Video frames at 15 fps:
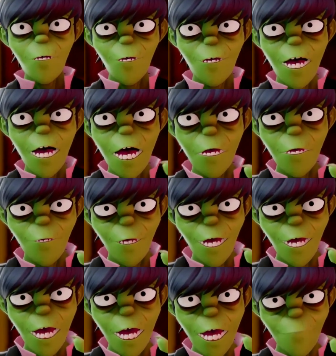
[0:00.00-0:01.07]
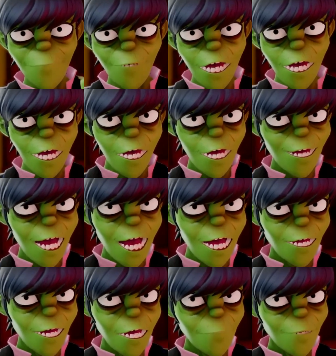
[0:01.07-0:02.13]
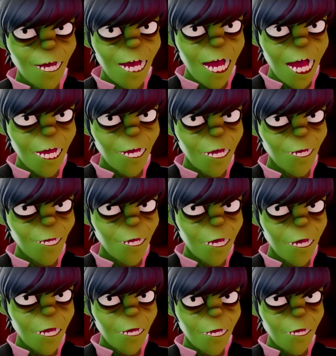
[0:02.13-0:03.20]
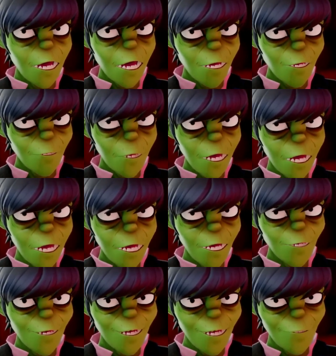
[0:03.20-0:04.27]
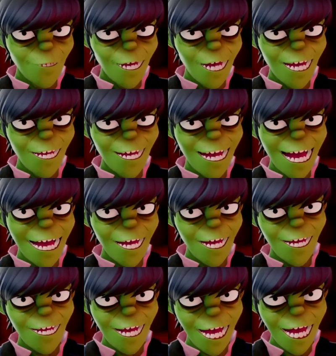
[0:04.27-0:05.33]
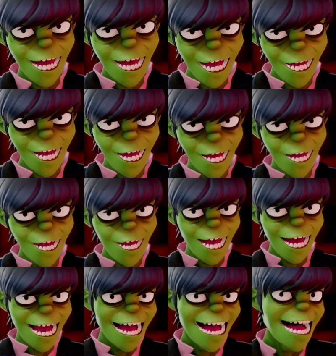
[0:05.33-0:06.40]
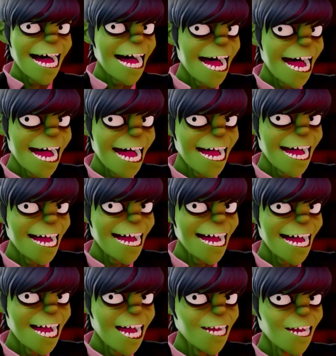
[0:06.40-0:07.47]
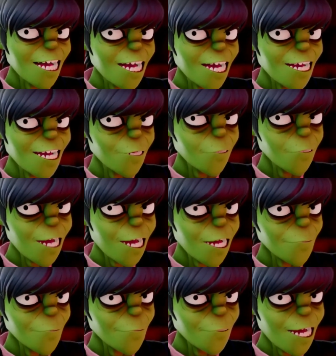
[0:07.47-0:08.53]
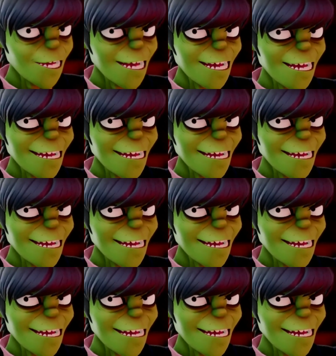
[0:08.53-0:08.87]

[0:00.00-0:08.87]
So yeah, delicate percussion and words of sincerity. Here, listen to them.